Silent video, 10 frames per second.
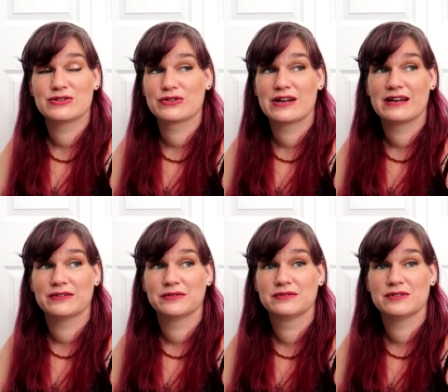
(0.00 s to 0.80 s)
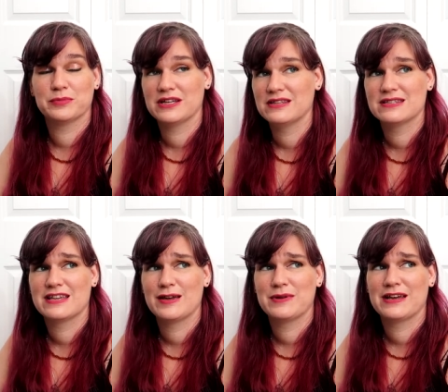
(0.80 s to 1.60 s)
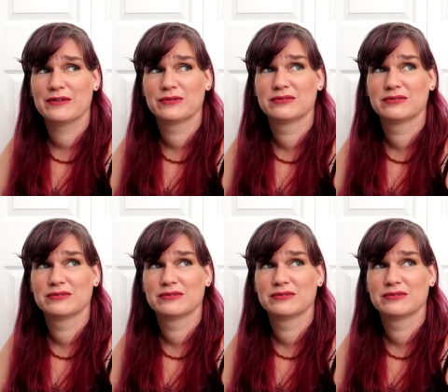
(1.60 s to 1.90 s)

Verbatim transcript: learn how to play this game now.